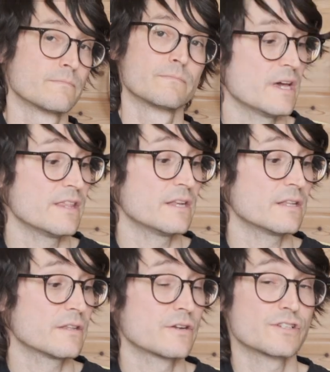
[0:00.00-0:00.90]
And then
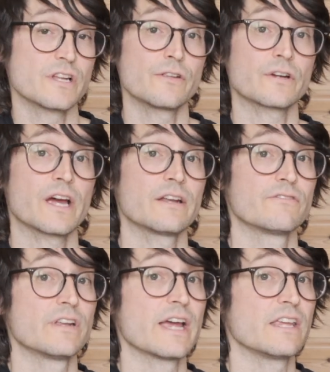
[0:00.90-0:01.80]
there's another kind of
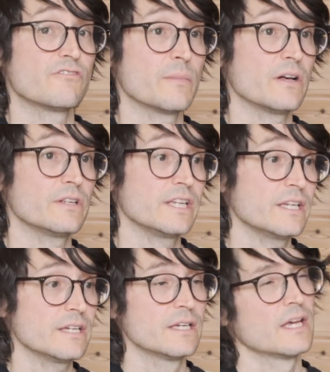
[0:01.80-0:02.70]
naive
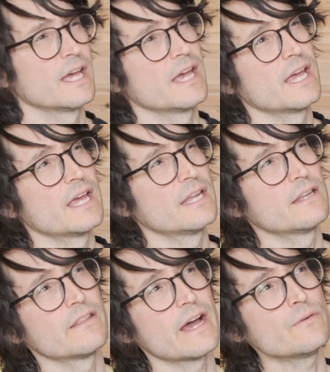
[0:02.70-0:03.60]
melody,
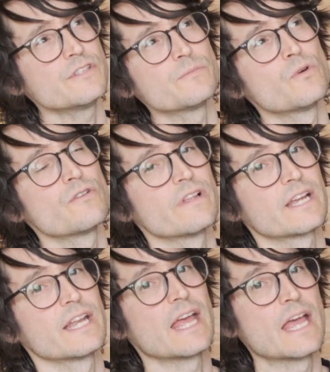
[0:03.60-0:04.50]
and that one's more of like
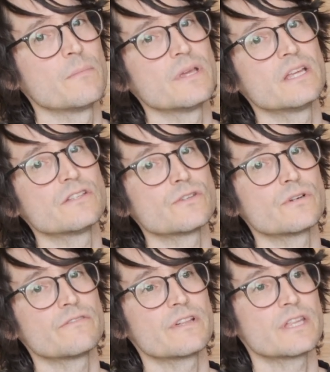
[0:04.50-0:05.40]
an ambient
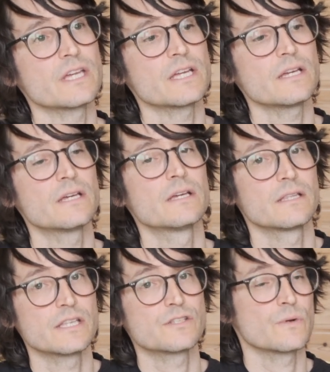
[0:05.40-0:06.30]
sort of a thing.
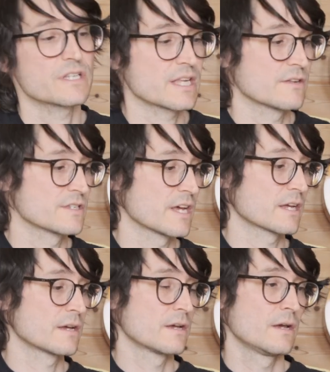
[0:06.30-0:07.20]
This is what it sounds
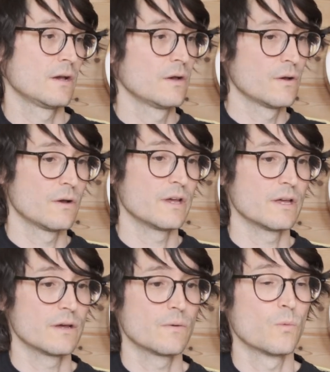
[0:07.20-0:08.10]
like.
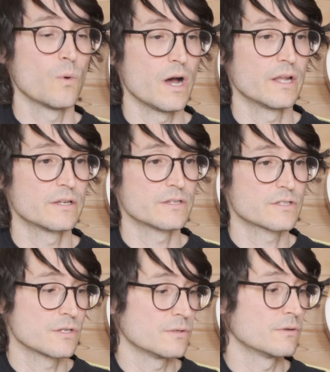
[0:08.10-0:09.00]
1,
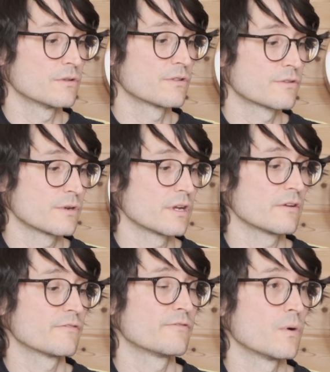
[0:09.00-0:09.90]
2, 3,
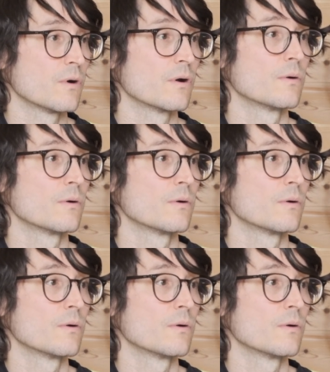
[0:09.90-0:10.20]
4.